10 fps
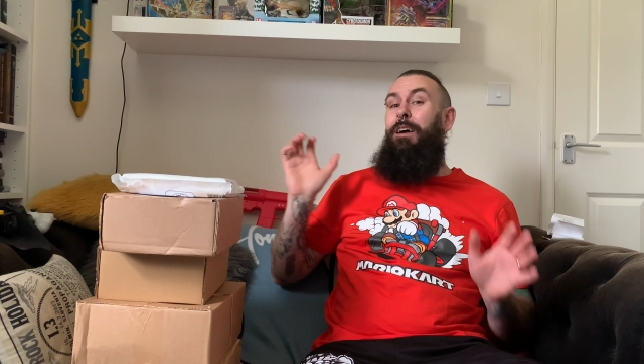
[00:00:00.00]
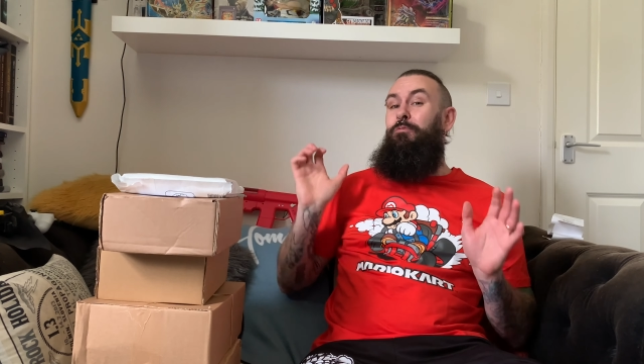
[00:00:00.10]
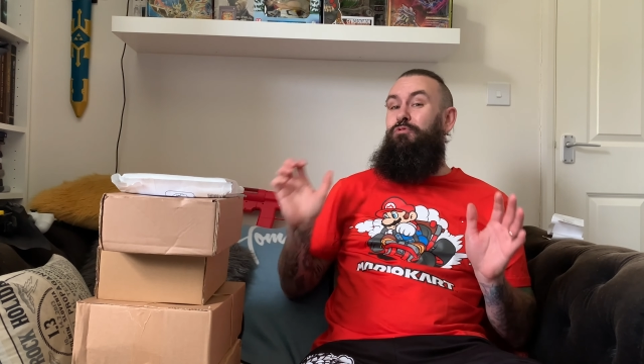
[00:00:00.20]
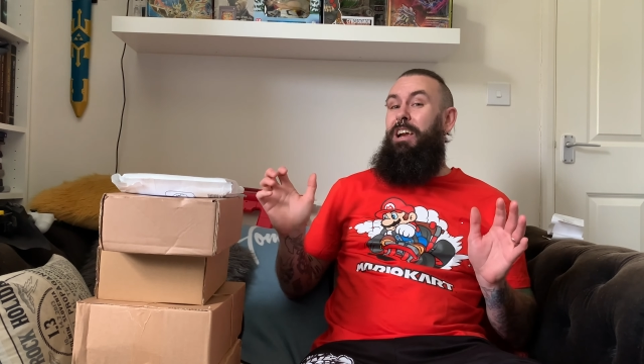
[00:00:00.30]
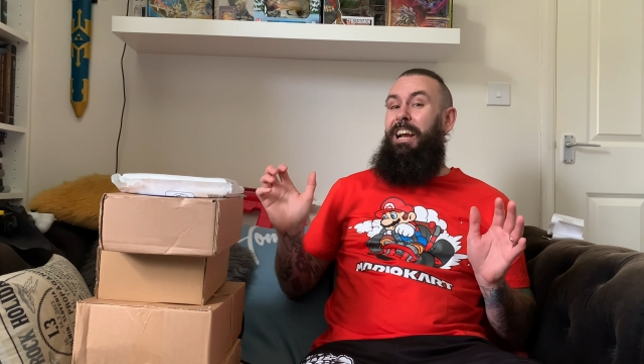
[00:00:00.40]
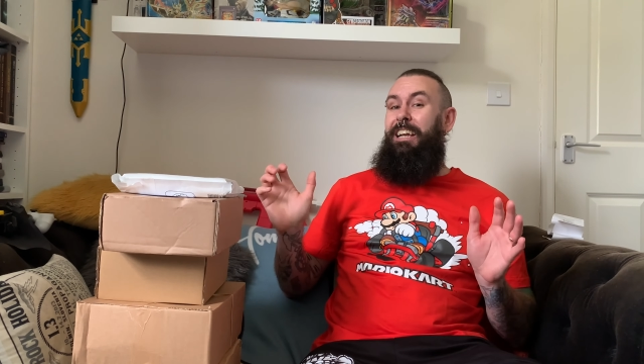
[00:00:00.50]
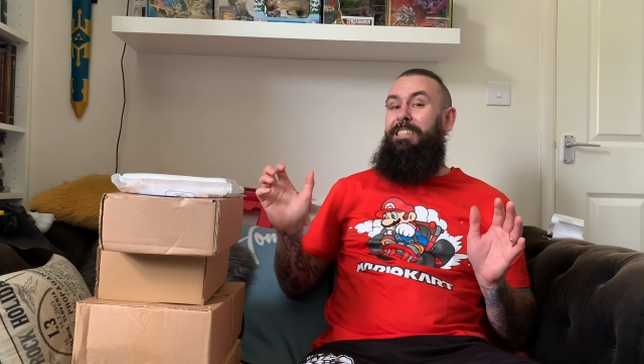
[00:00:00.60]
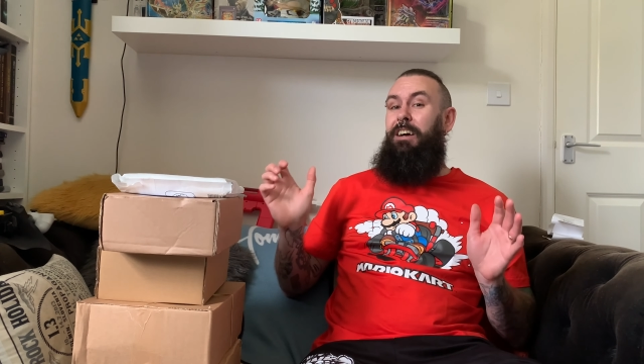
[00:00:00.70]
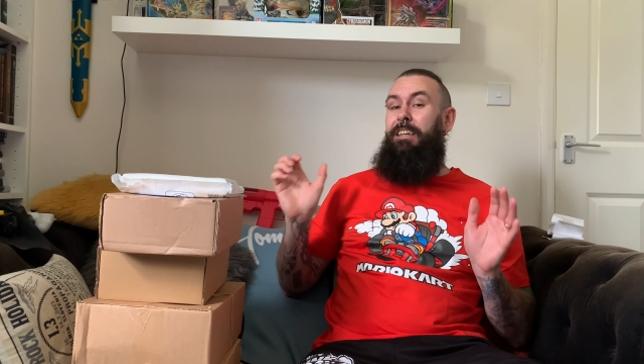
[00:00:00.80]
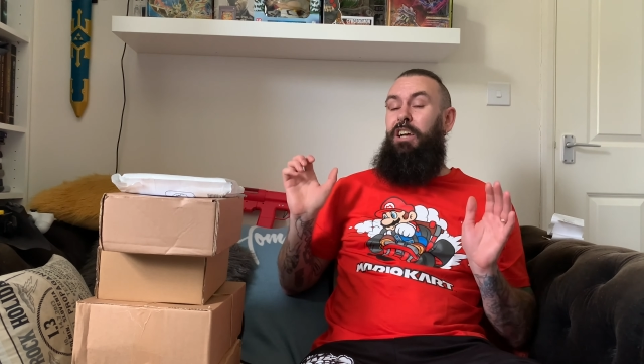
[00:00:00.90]
I'm really
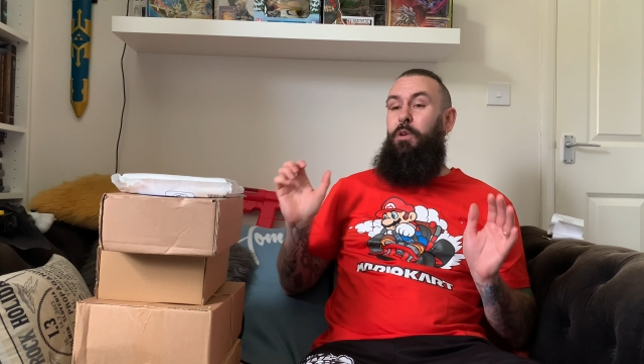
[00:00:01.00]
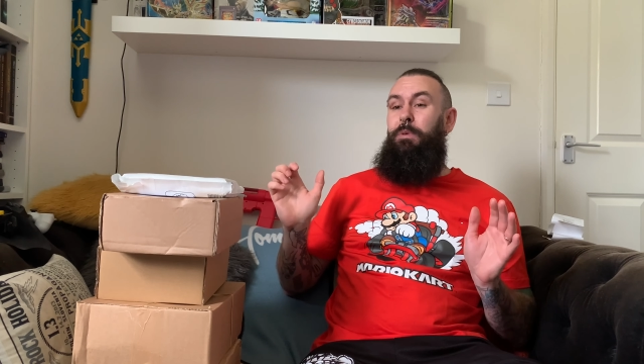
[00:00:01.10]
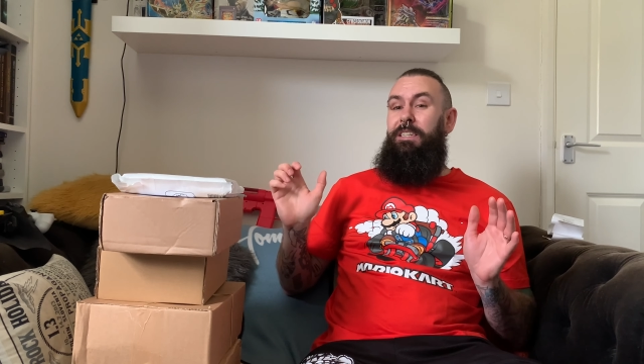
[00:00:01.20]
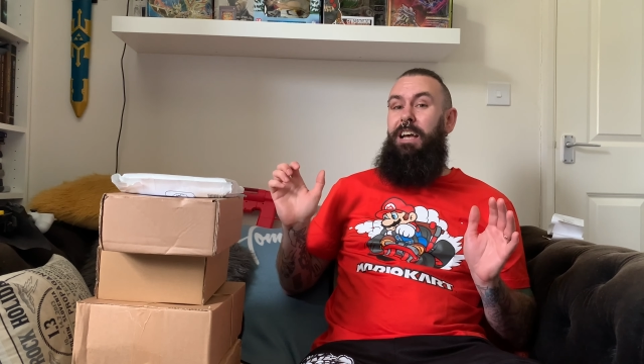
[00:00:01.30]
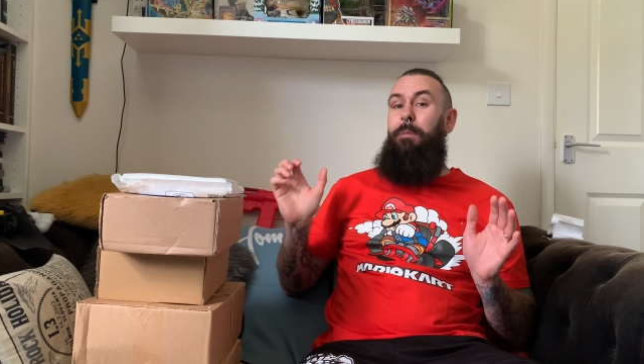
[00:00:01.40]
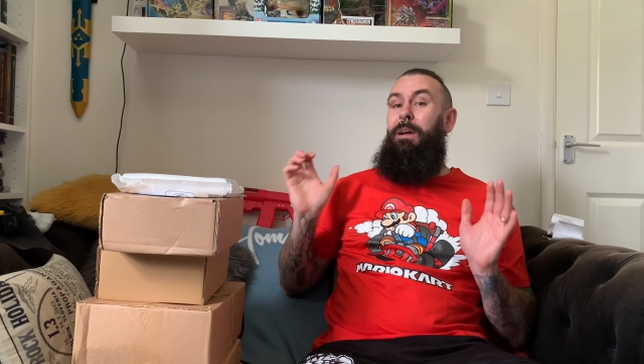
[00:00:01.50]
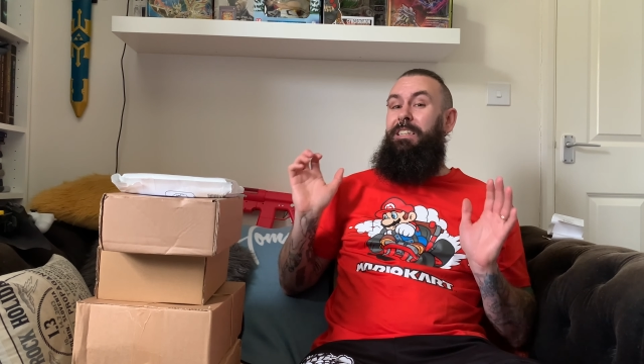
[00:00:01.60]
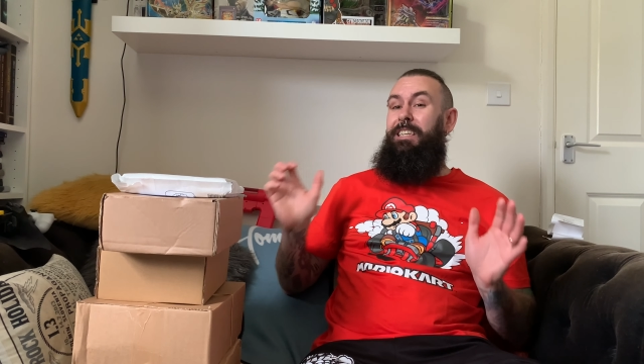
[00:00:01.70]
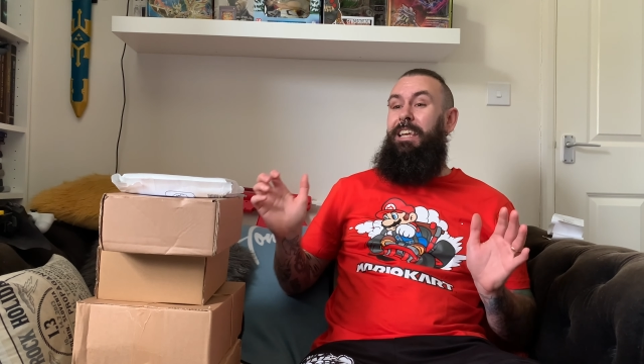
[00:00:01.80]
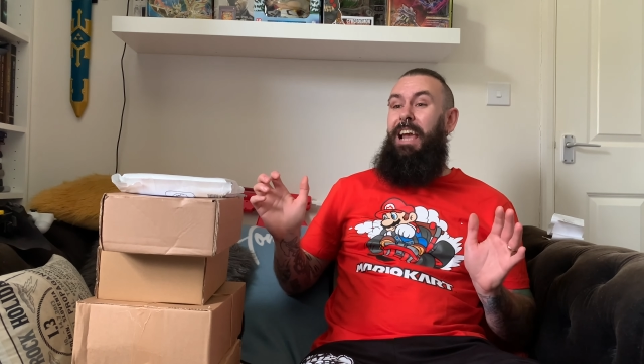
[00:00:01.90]
excited to open these up and
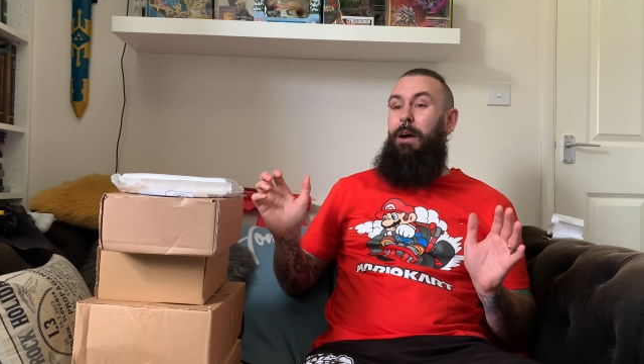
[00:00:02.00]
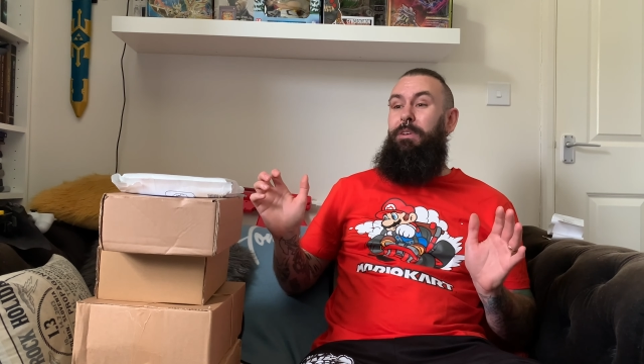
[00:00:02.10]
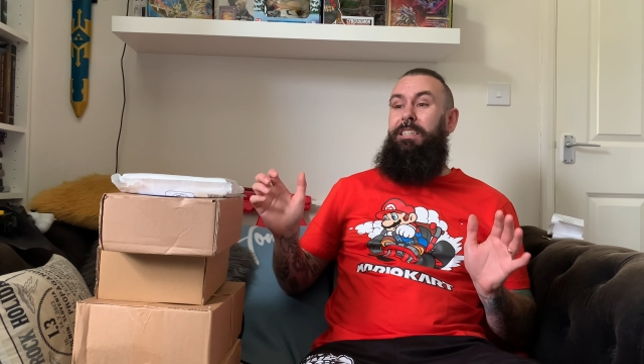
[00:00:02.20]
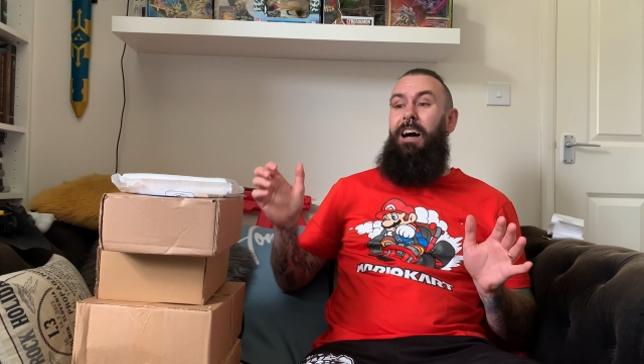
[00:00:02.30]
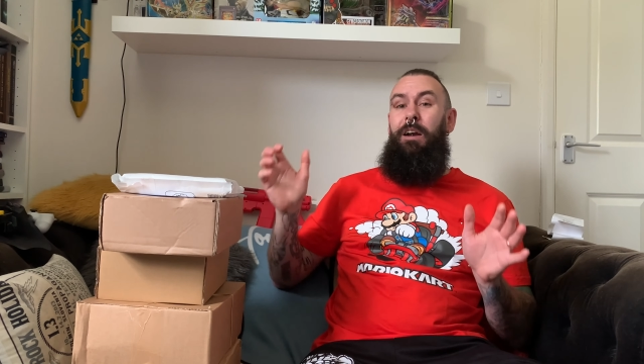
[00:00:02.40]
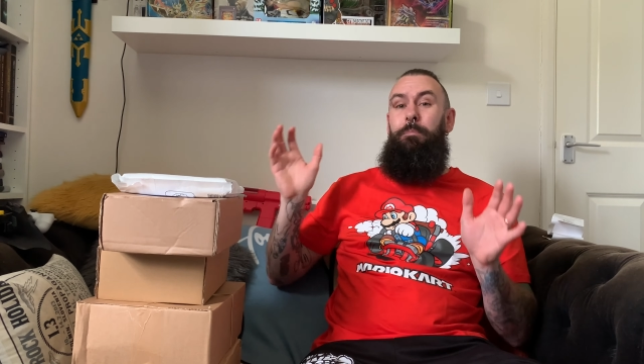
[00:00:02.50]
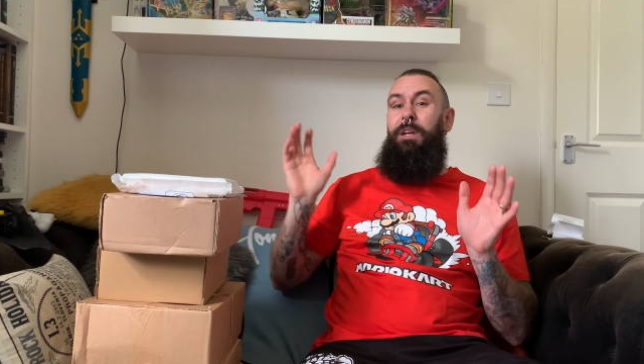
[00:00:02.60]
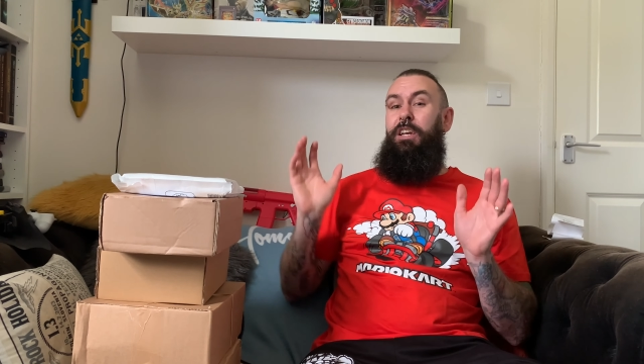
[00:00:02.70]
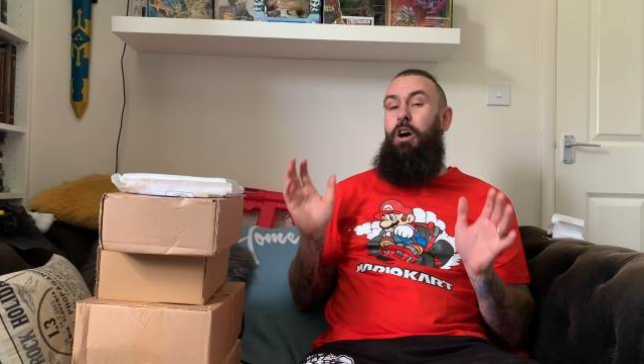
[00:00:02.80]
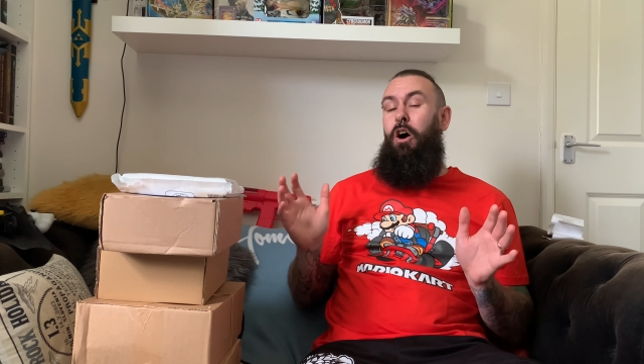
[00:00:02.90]
see how we've done,
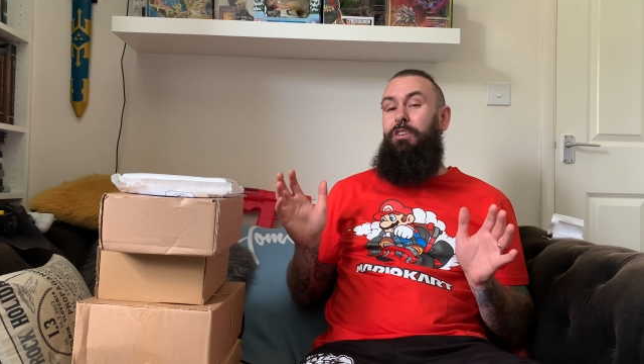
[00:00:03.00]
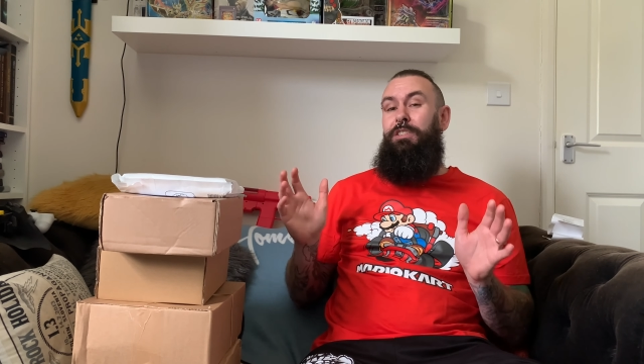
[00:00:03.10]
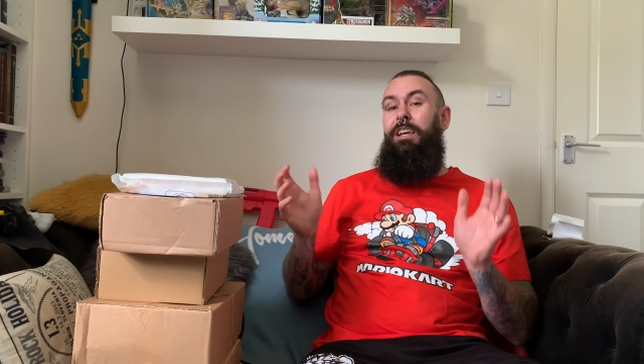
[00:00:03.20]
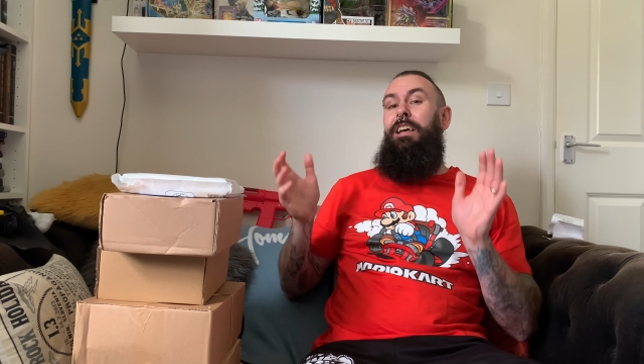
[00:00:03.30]
because